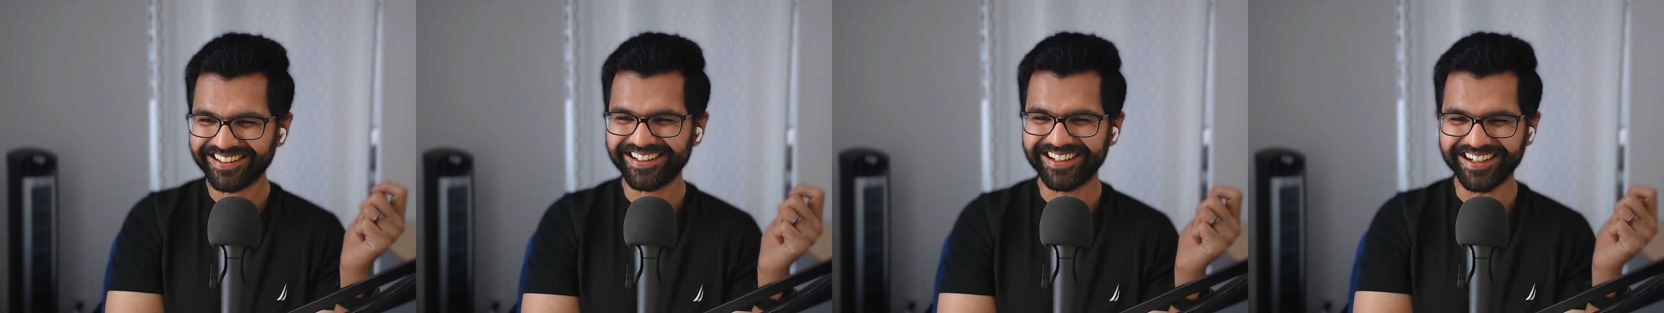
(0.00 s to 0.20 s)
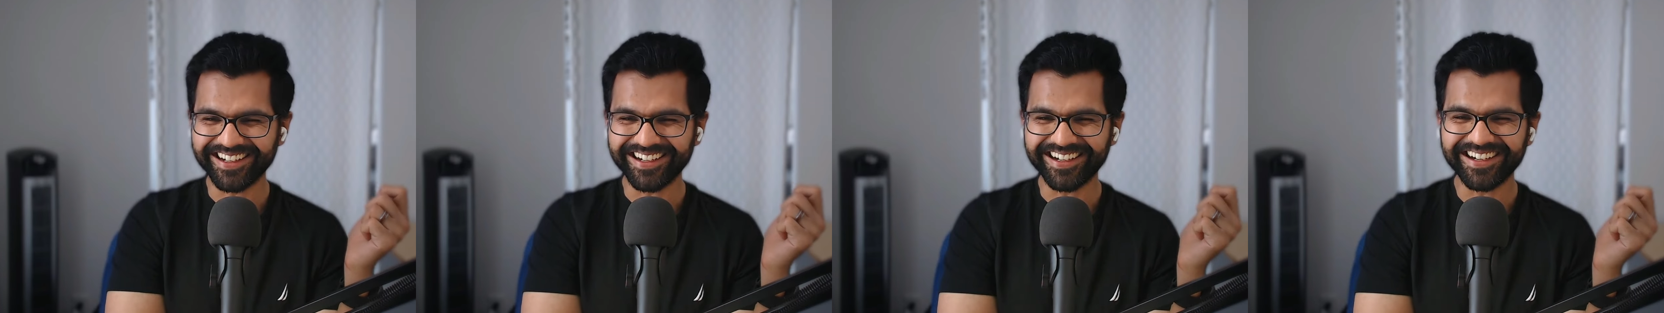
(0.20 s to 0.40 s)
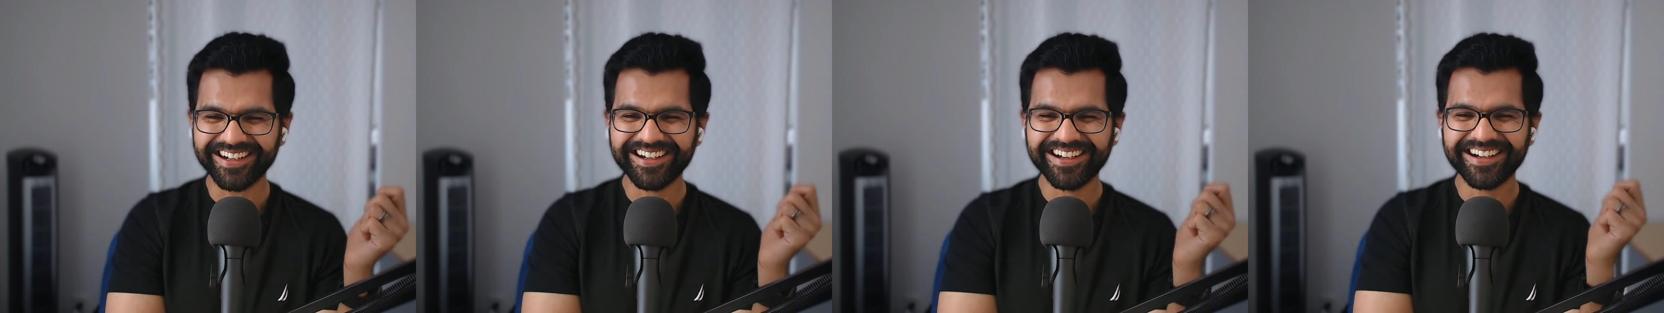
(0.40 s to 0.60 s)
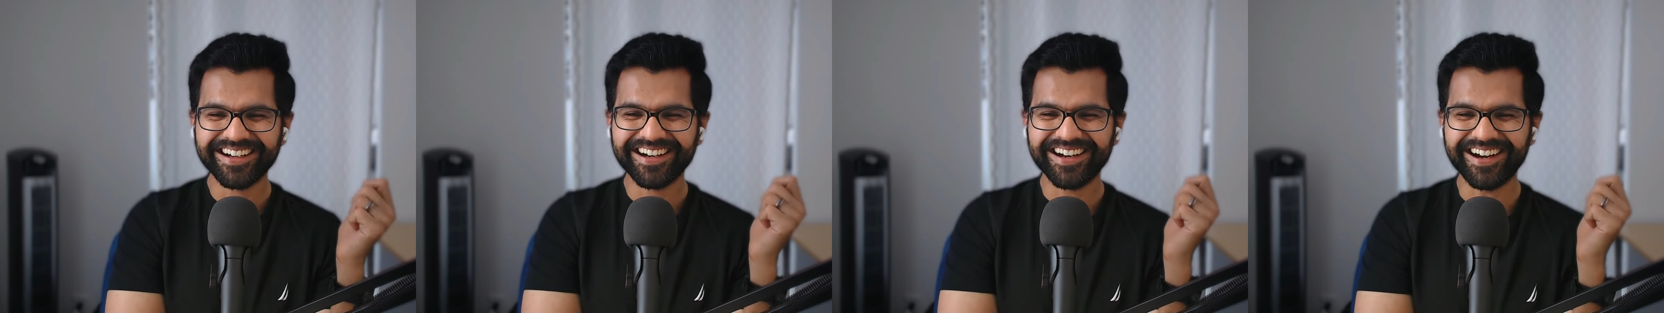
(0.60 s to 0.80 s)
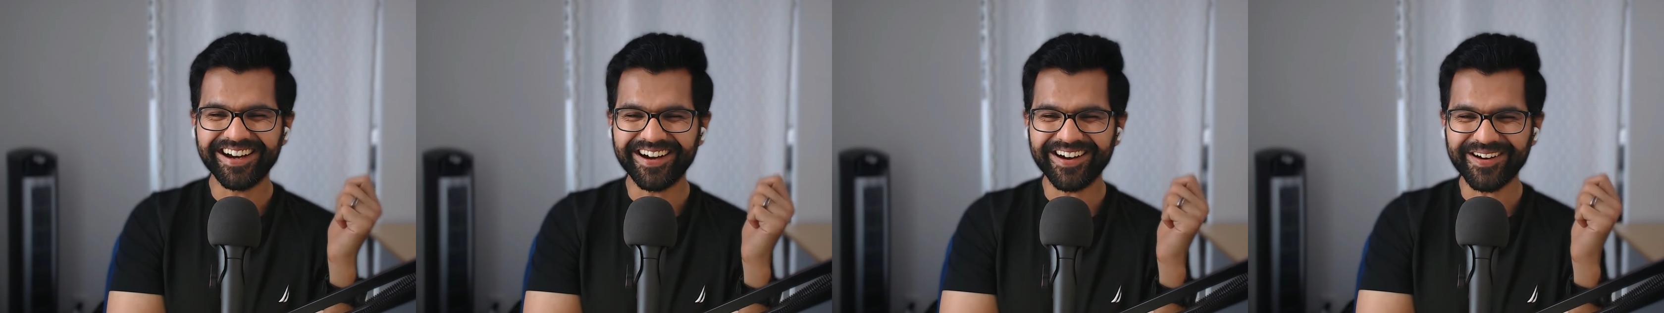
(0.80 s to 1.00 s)
good. Yeah.
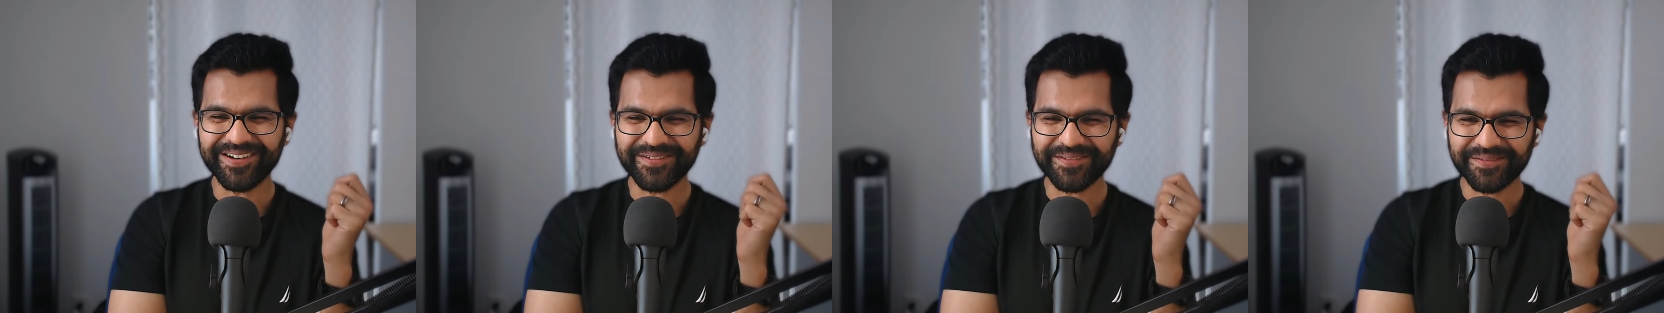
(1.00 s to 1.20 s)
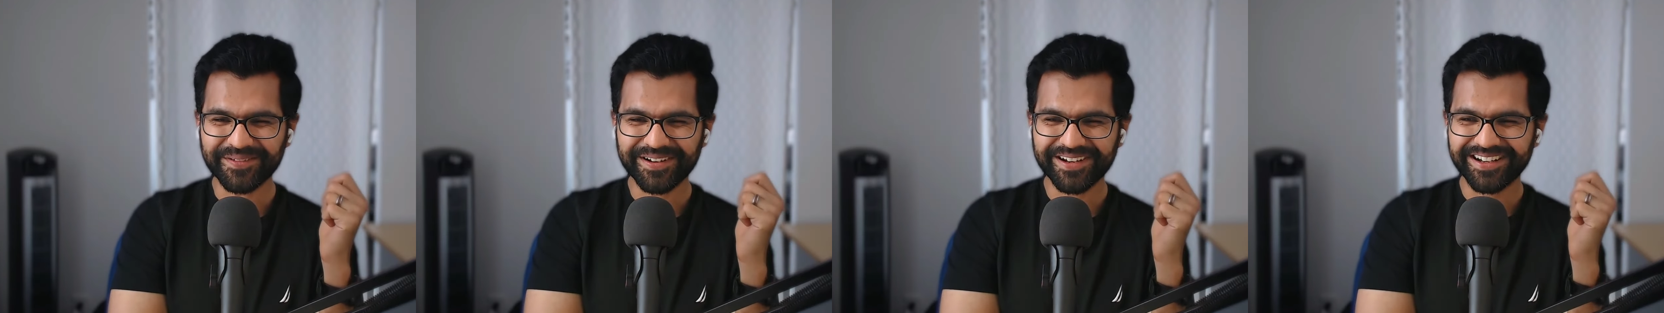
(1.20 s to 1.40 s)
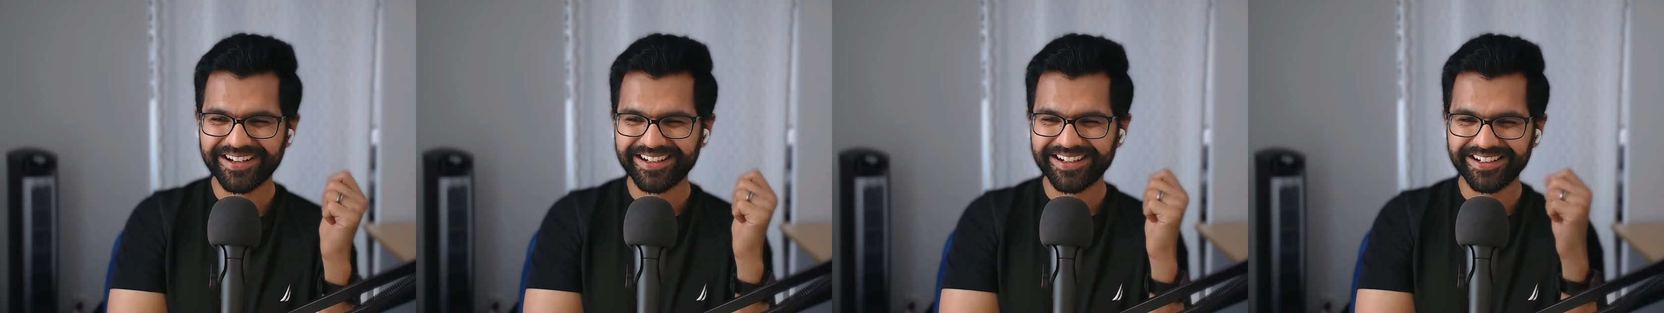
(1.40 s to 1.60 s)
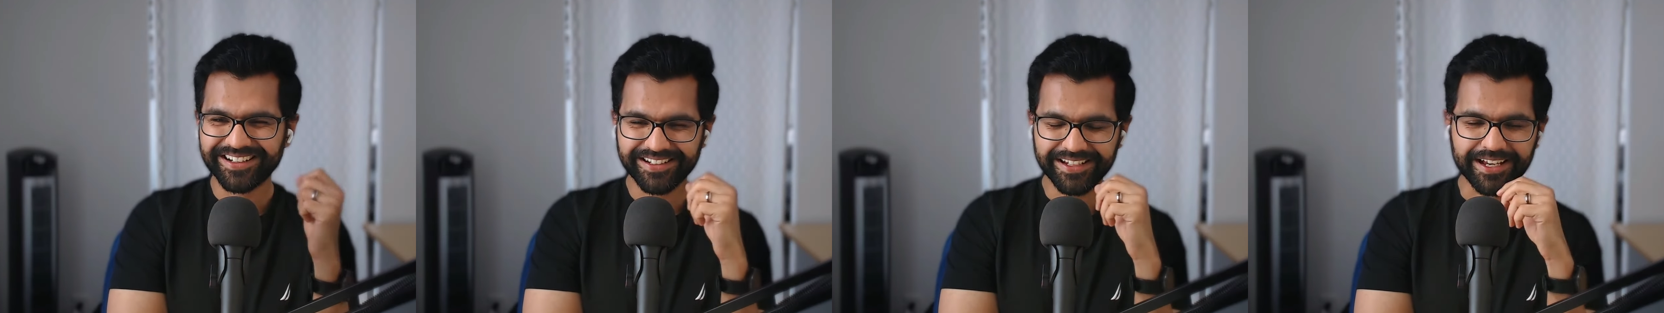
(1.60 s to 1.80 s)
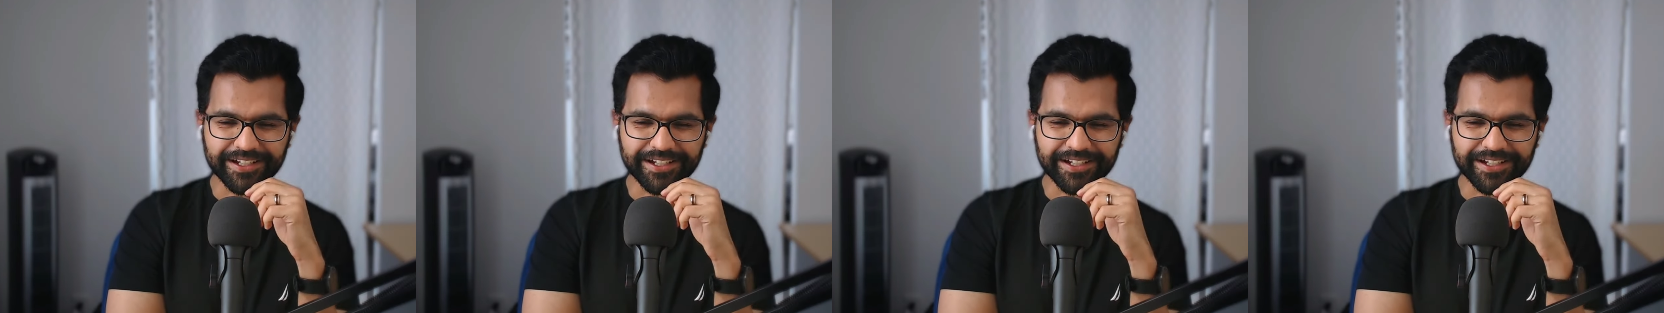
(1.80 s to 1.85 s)
yeah, um, especially over voice.